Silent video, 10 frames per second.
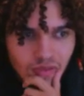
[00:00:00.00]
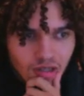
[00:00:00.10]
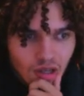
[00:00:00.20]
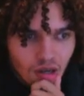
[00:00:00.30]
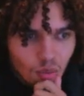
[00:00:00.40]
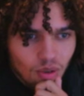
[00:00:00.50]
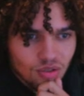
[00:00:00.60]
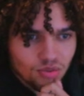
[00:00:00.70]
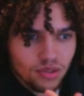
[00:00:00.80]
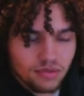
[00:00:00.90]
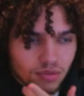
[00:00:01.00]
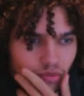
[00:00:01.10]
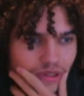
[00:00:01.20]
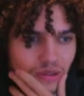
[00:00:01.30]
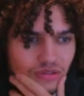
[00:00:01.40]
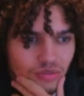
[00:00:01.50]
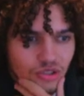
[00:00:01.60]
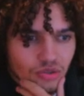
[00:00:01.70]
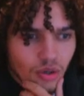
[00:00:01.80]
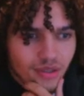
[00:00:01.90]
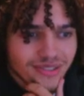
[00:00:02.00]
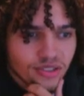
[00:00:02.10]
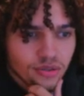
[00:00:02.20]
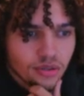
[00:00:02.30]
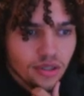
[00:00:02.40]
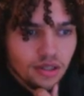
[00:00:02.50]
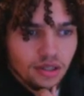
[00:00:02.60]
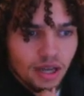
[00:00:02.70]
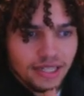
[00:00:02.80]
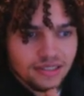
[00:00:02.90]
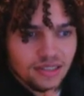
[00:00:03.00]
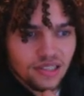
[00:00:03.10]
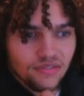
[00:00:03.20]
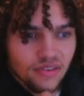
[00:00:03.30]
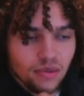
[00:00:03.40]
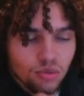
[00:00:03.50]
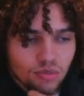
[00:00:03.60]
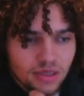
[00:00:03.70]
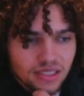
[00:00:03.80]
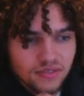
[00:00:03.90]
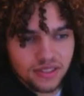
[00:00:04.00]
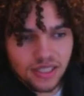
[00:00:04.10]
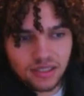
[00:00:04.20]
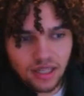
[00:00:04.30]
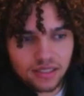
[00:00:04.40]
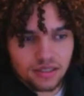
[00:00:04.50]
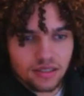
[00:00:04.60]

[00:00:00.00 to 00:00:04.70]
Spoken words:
What else would you go into? I guess Clefable, but even then, like,